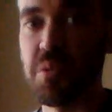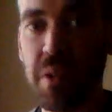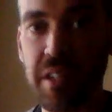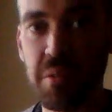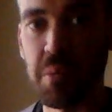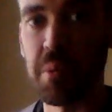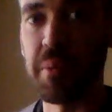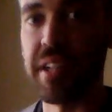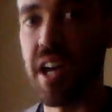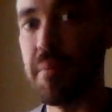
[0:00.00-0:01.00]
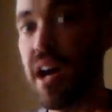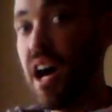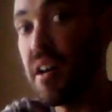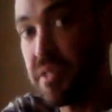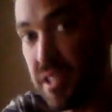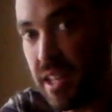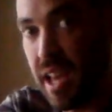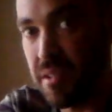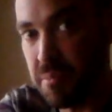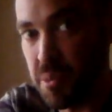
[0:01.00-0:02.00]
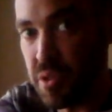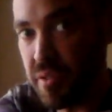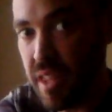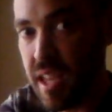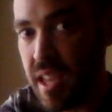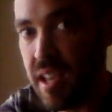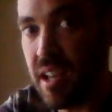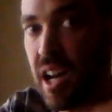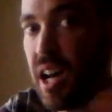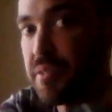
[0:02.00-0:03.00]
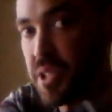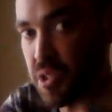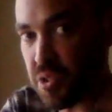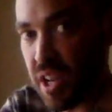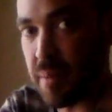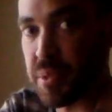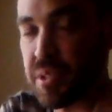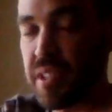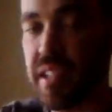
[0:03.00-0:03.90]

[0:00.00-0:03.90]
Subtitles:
one that will probably come after that move there, after the traps.